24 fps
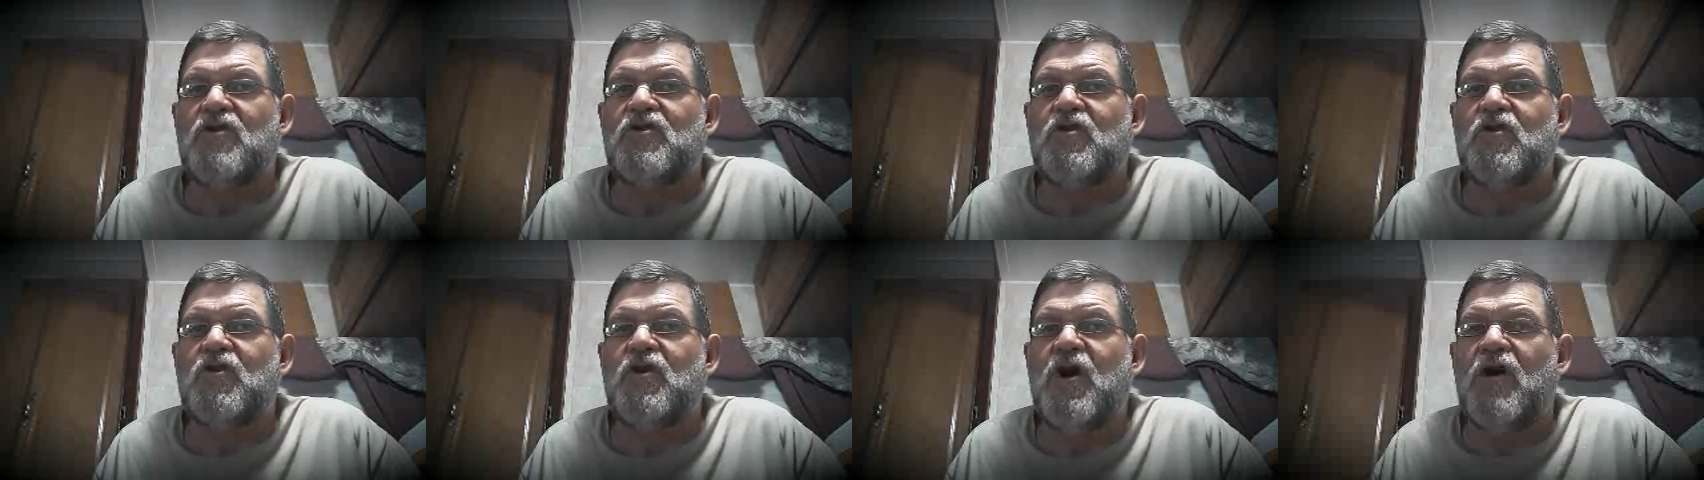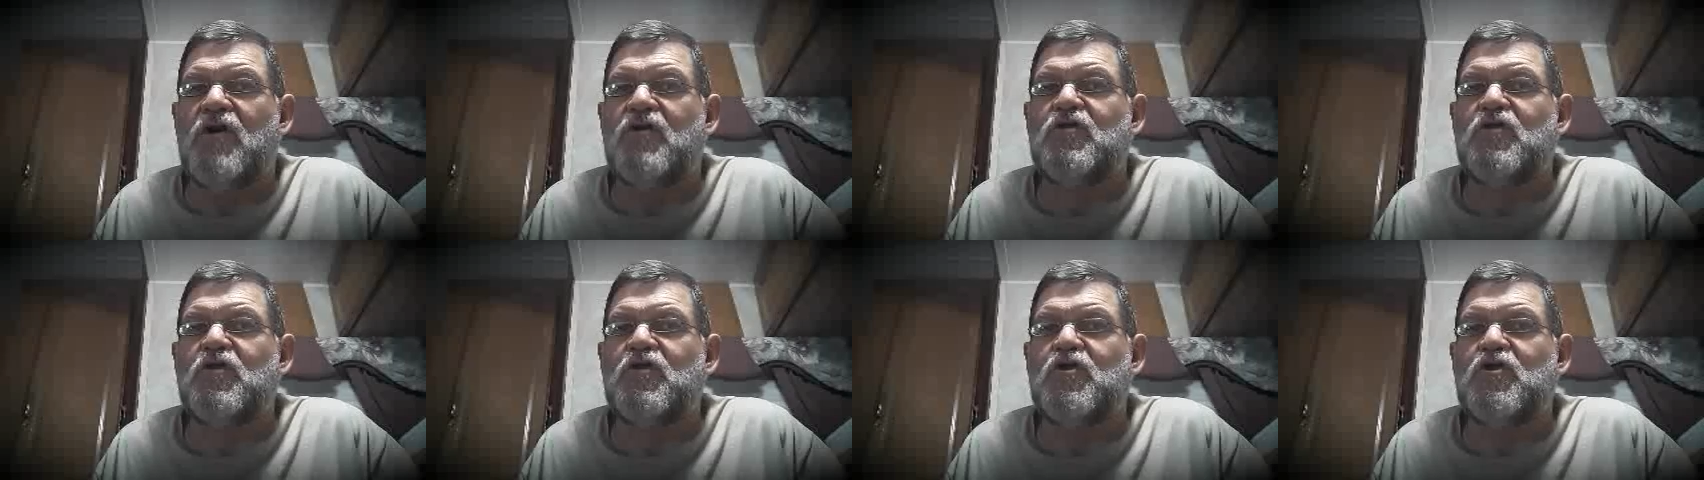to
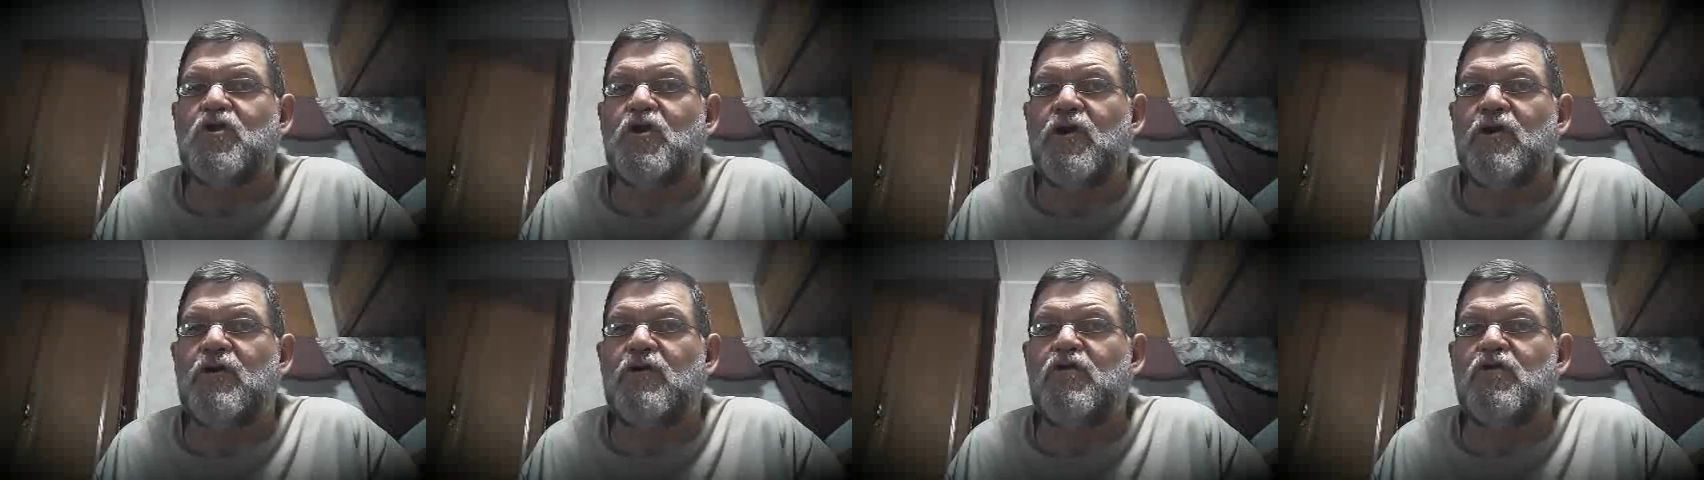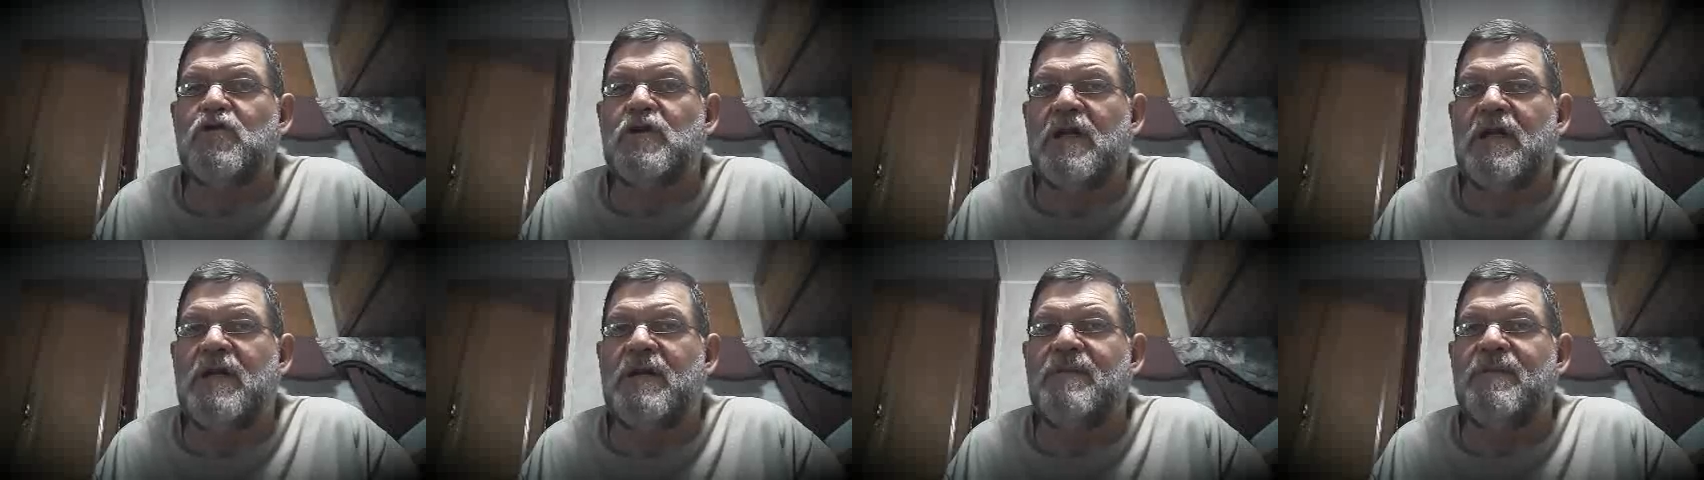go to
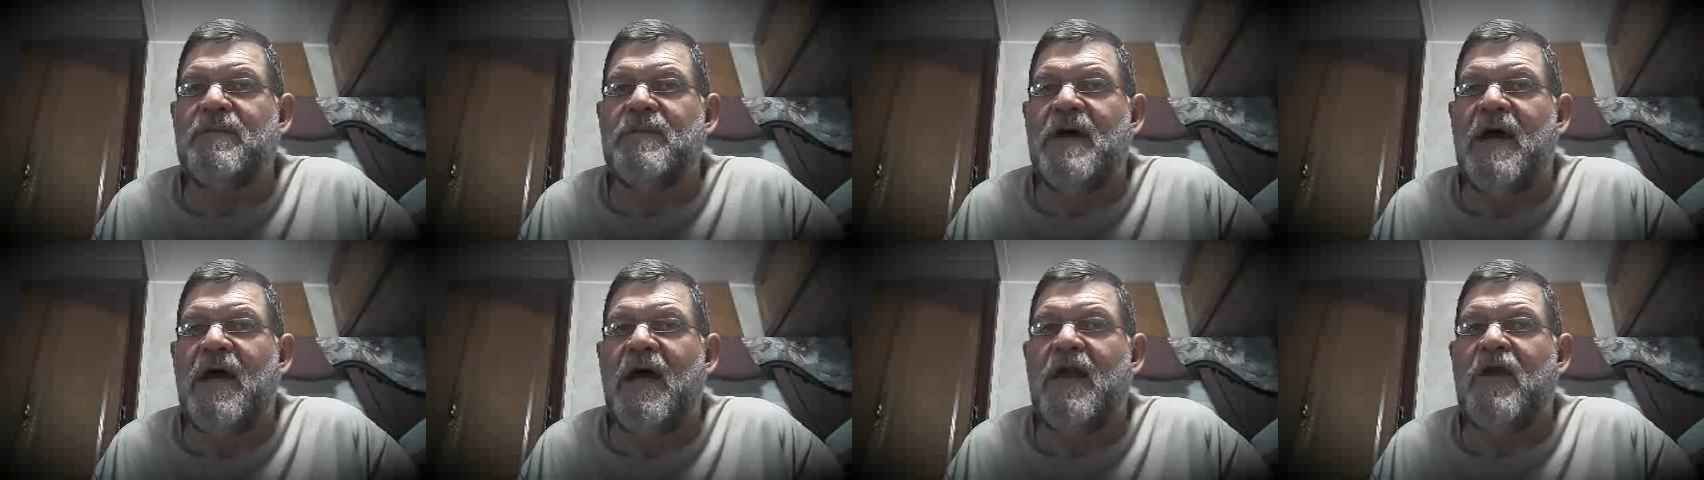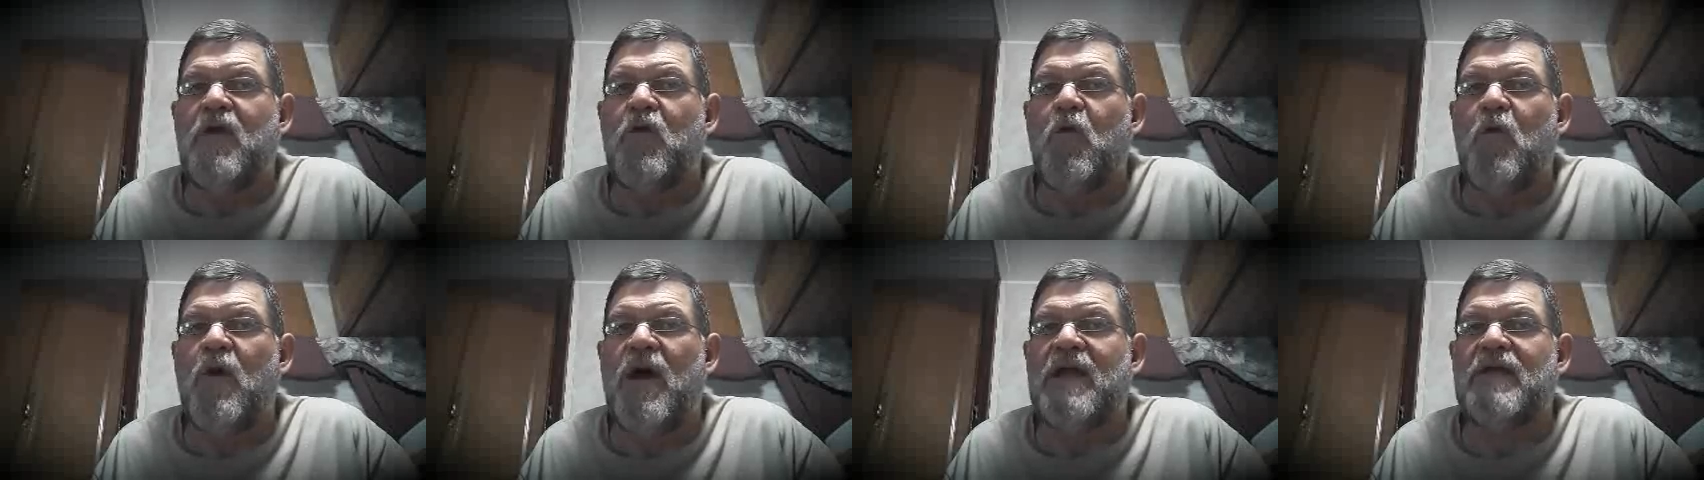Jerusalem
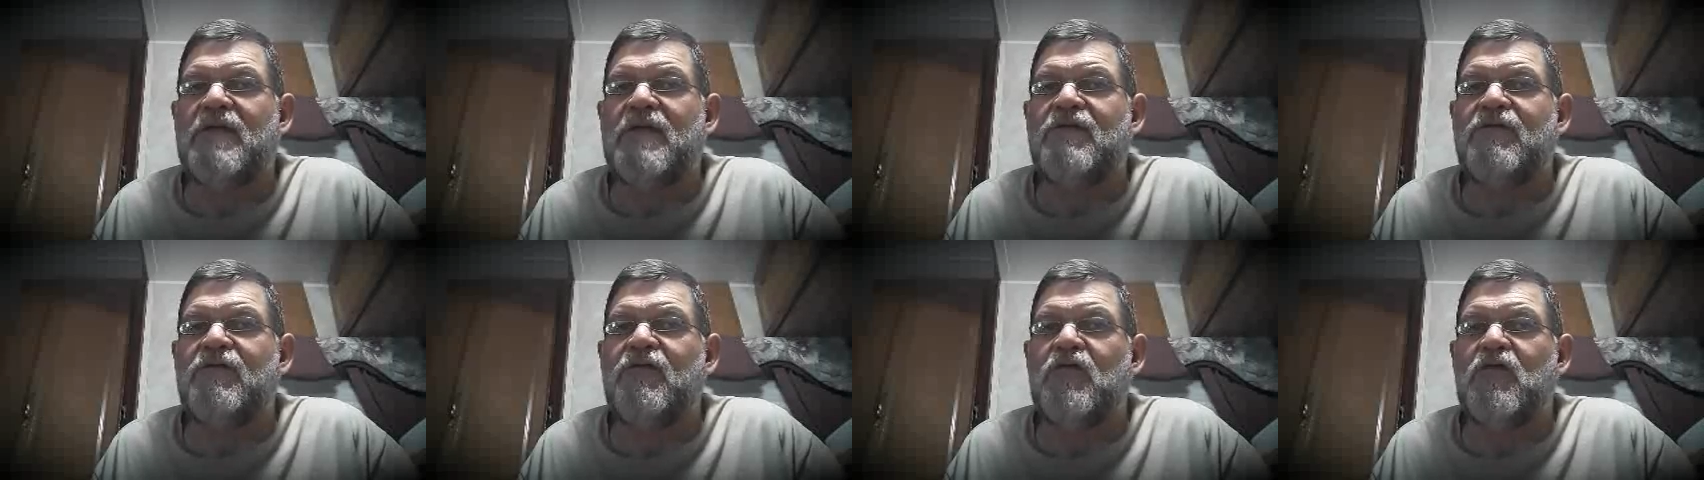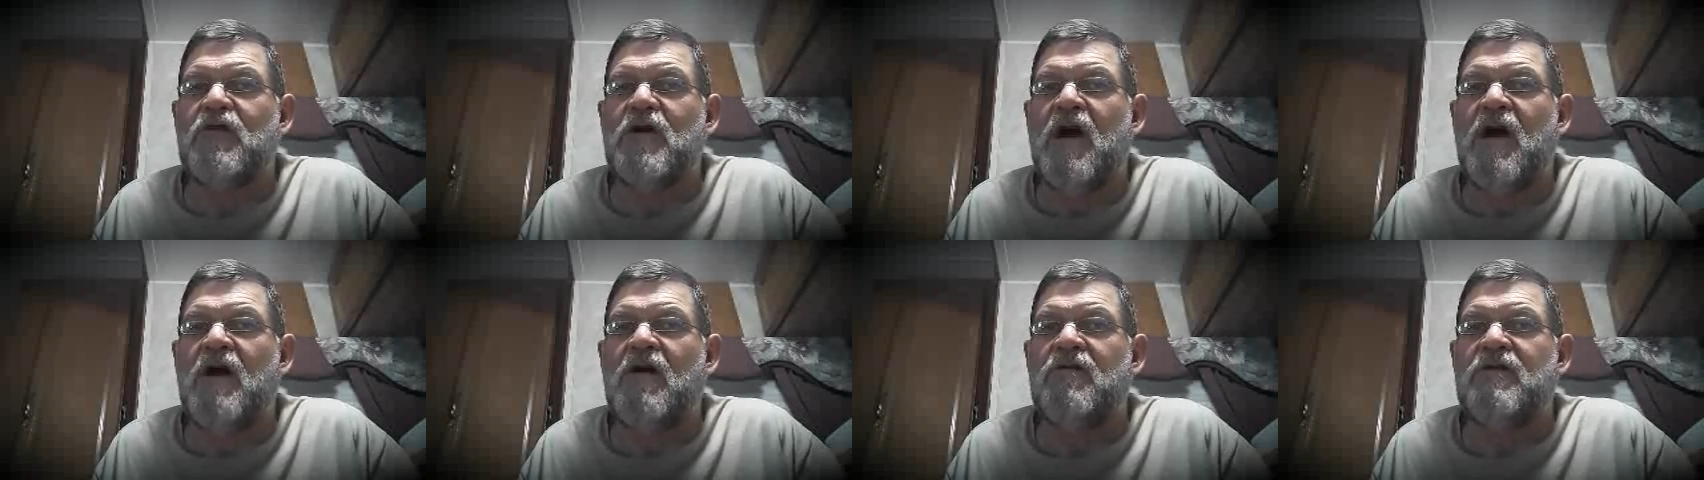and wait for
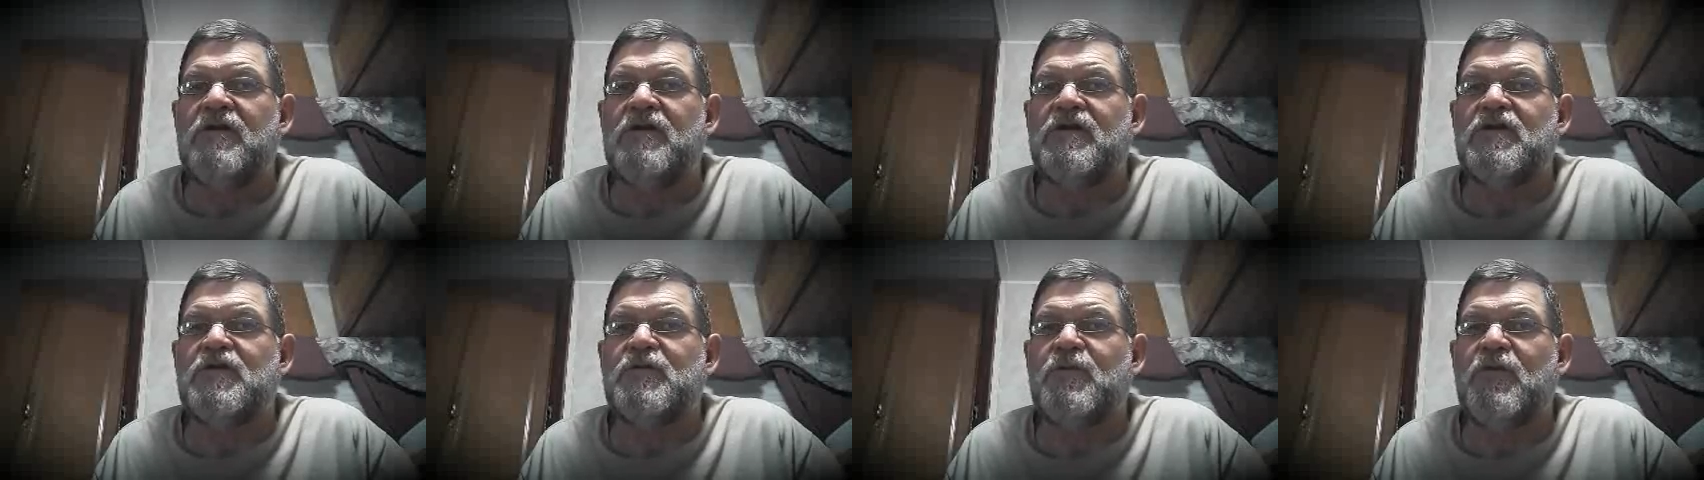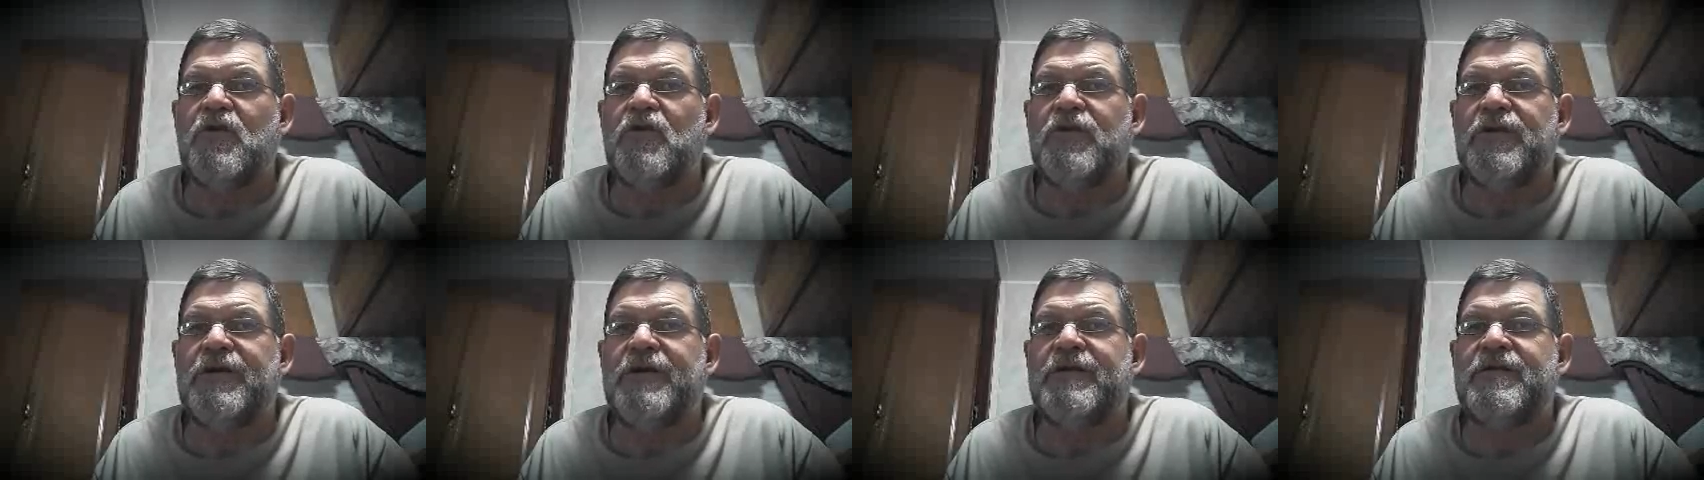the Holy
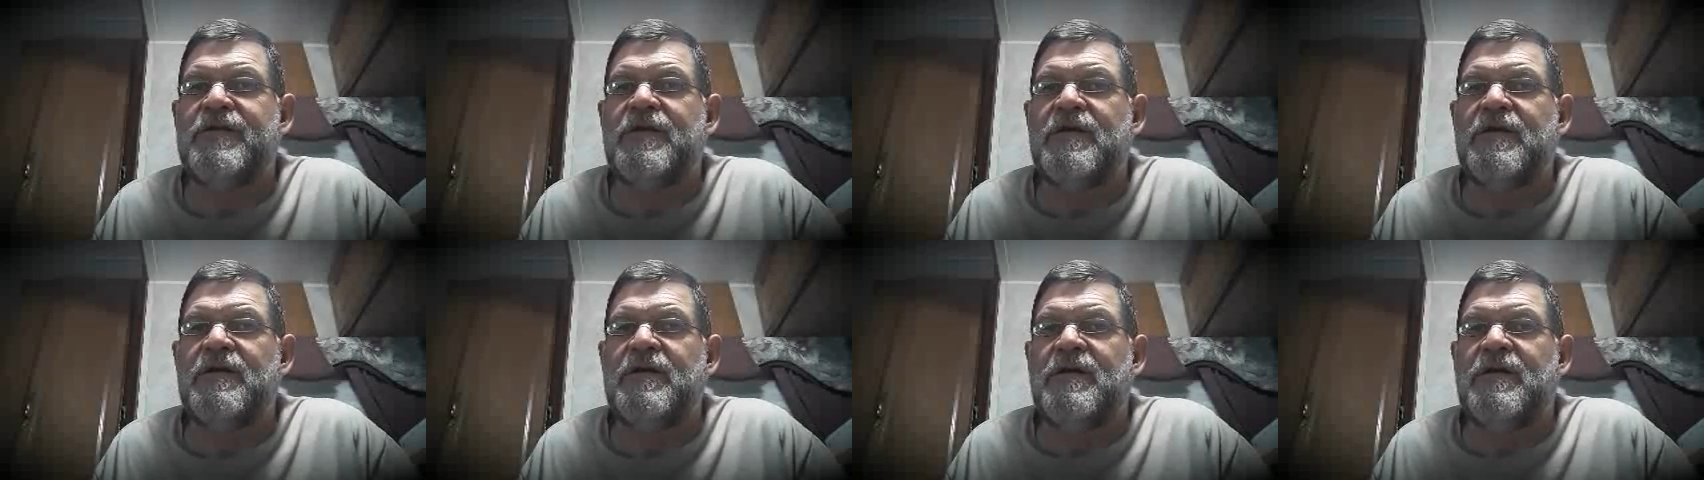Spirit,